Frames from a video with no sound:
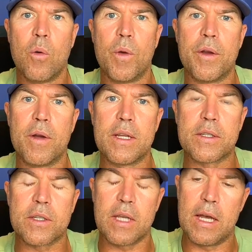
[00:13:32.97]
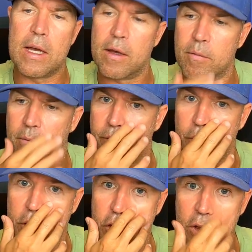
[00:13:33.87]
Whereas um,
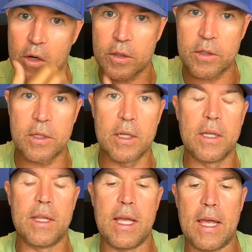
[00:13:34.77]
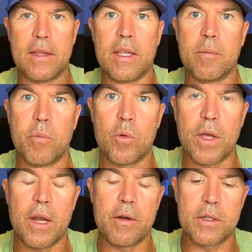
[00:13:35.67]
for the Sharks, they had their ball
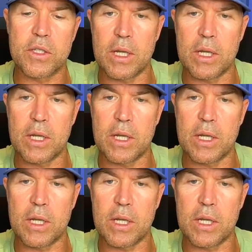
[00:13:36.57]
carriers.